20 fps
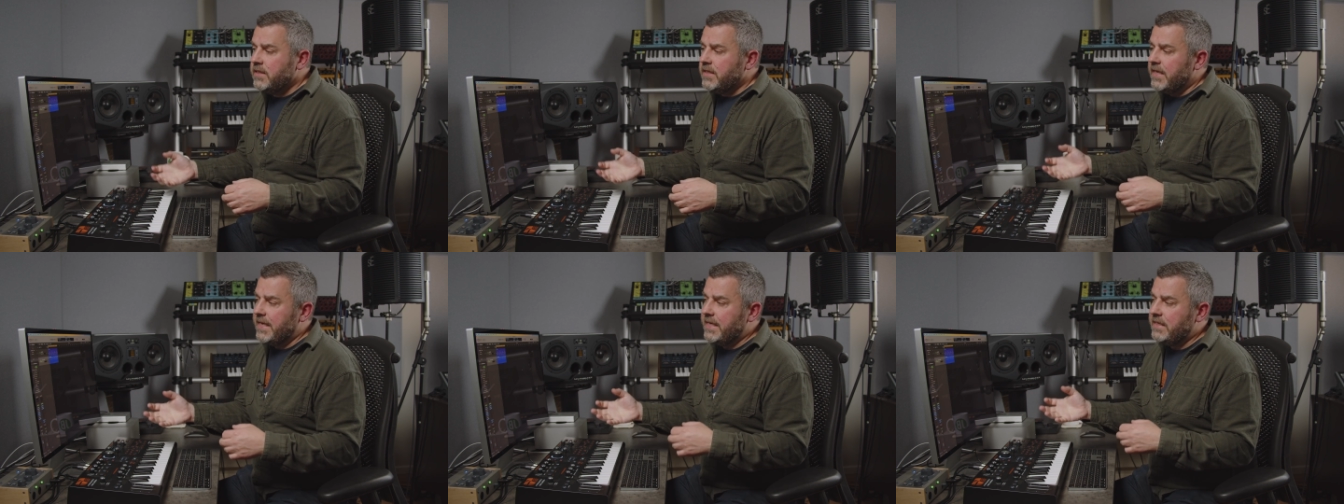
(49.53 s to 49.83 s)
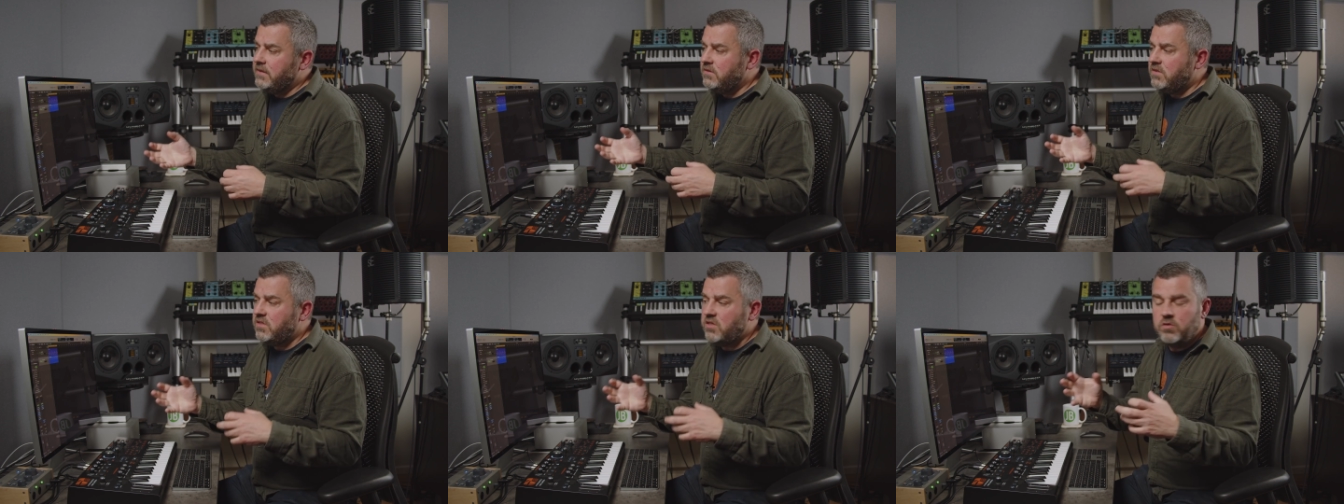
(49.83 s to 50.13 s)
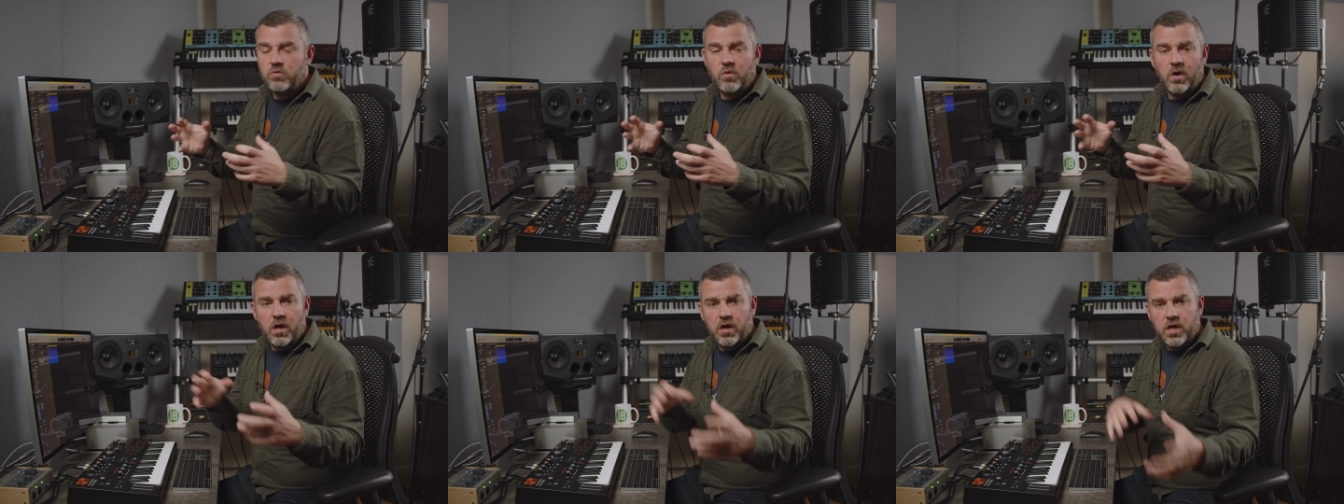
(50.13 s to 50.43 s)

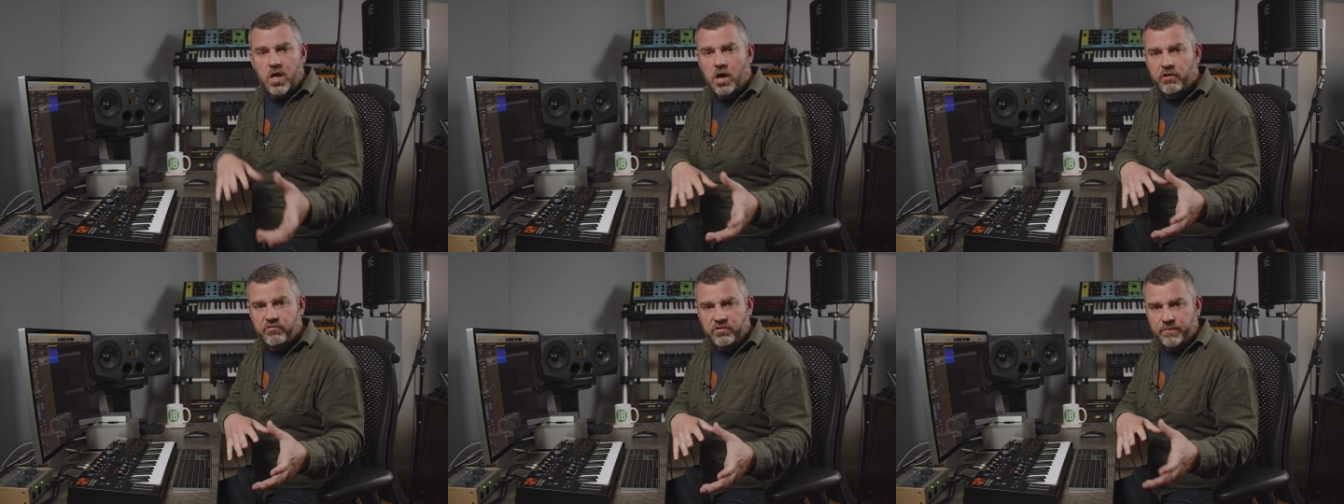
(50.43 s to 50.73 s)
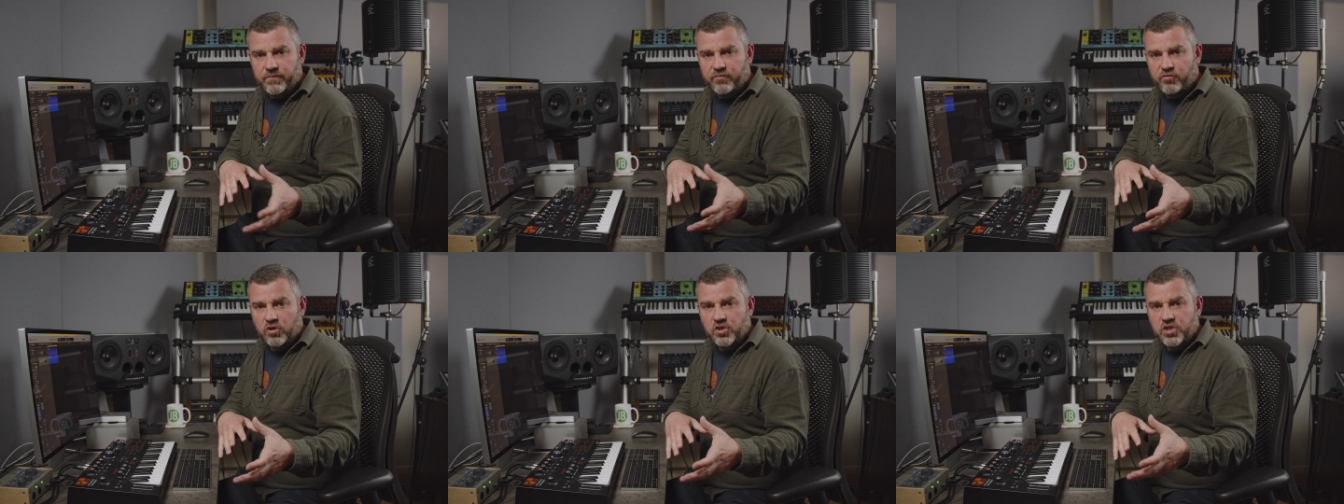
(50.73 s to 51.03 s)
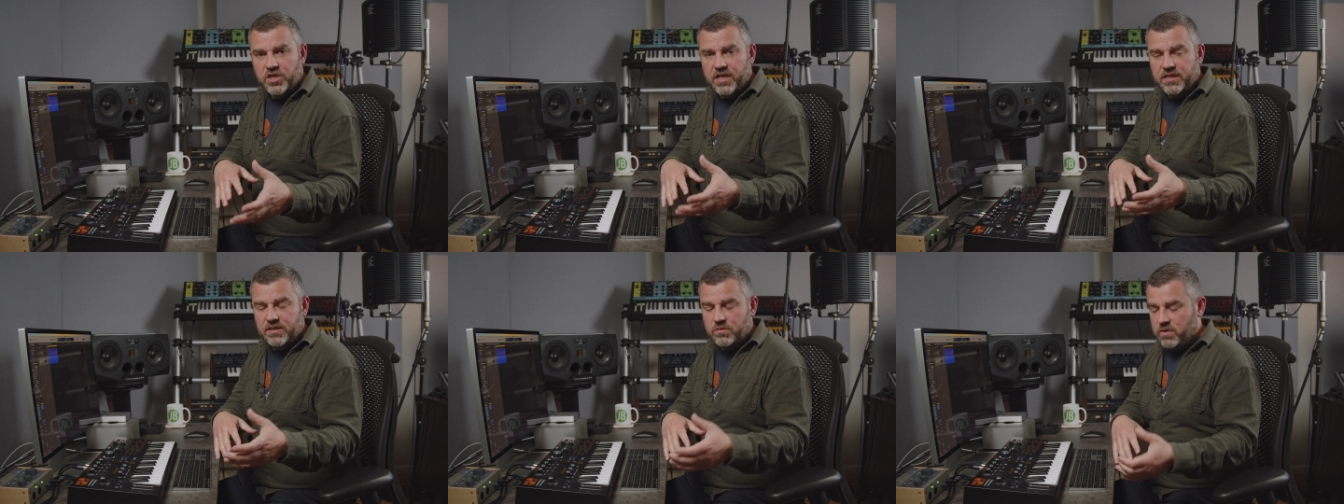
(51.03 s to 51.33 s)
into our current
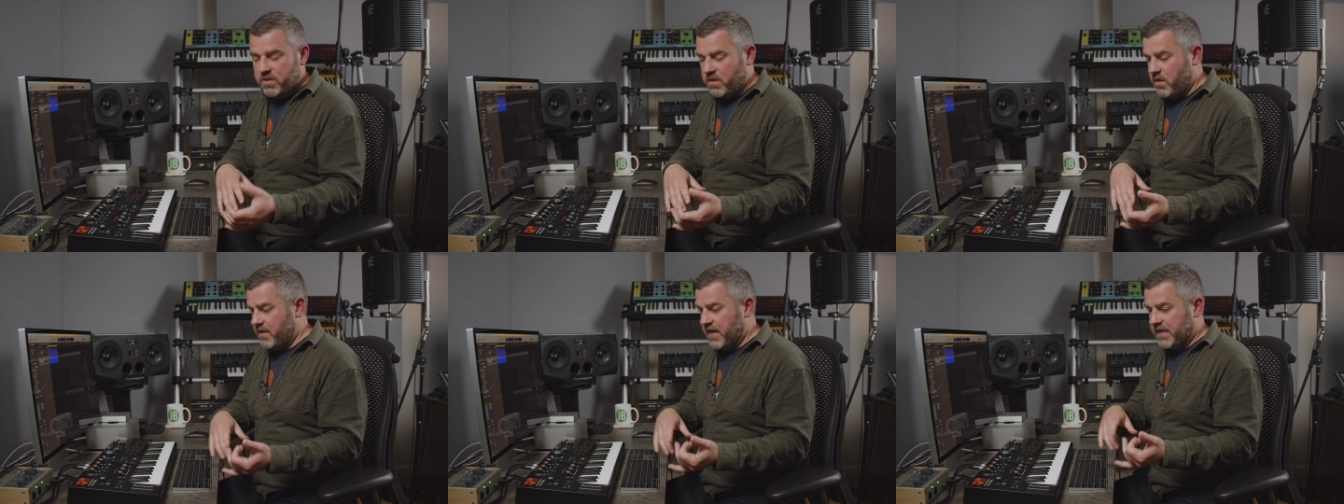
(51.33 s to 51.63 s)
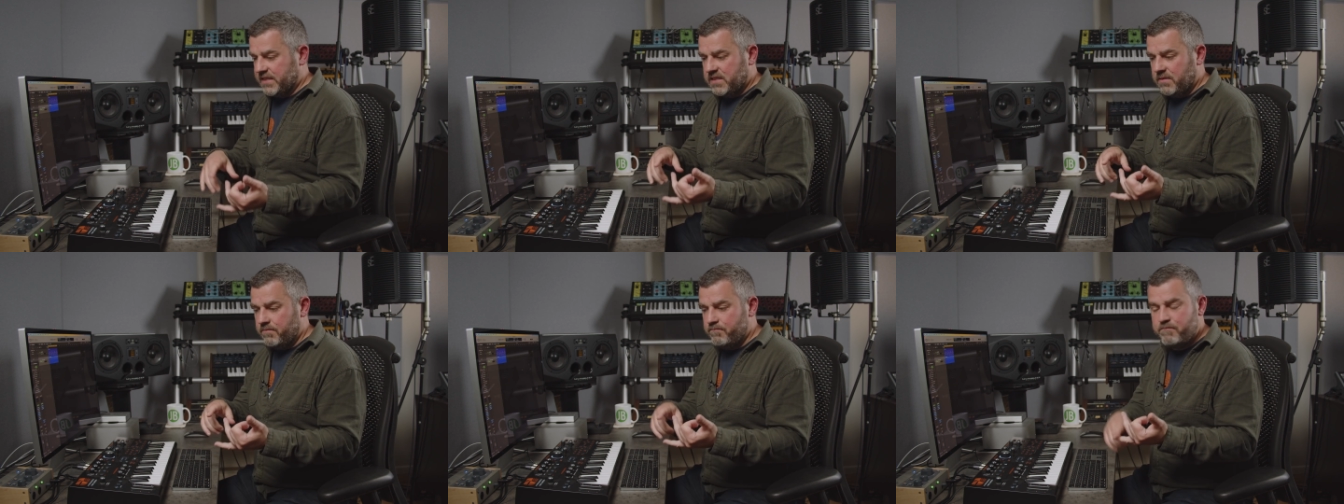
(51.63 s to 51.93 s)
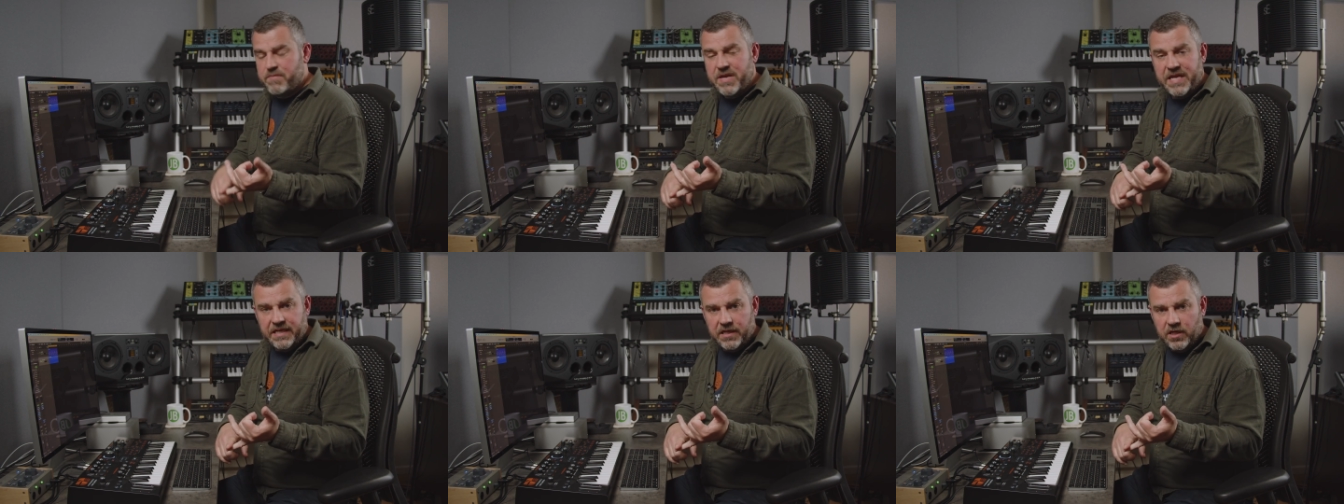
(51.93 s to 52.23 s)
project, whether that's a
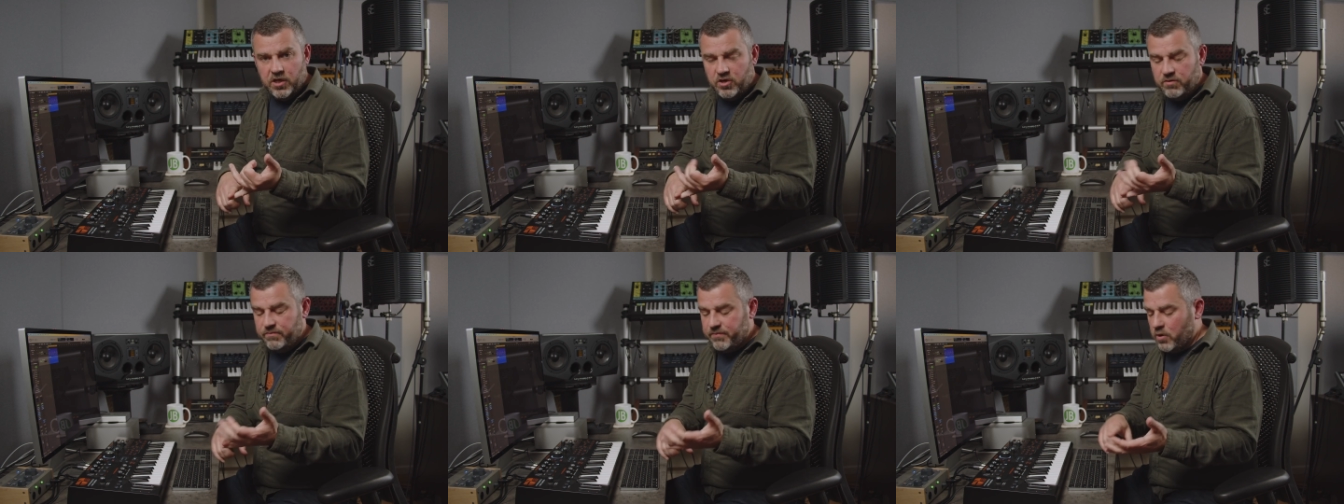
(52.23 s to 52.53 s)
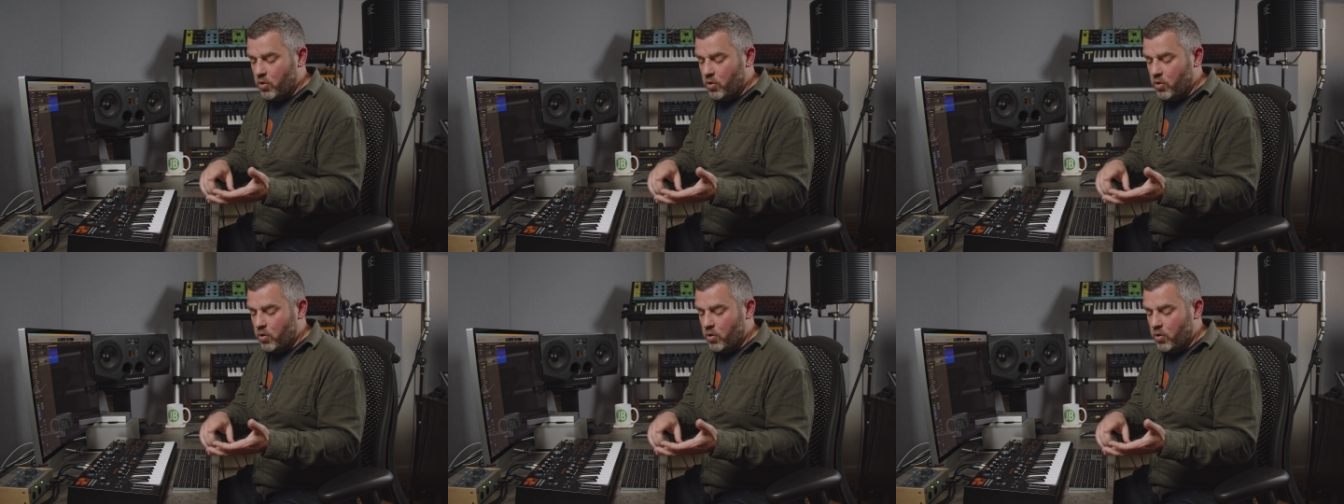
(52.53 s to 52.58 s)
beat loop